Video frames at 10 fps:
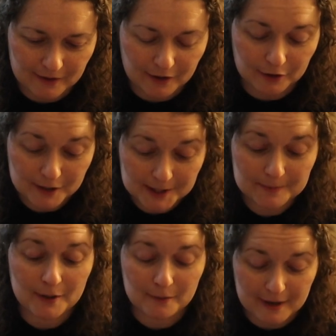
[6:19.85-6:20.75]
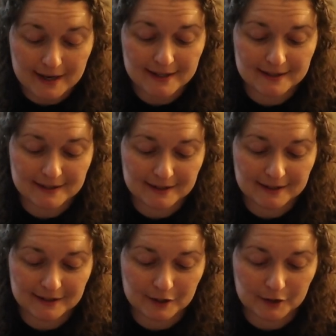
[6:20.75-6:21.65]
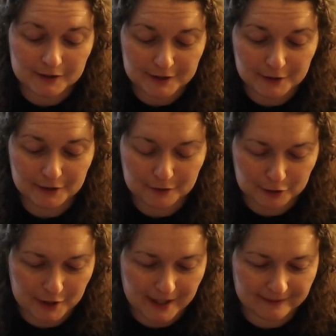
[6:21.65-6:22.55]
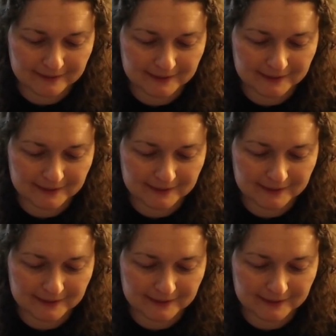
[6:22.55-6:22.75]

or crisp rice cereal treat.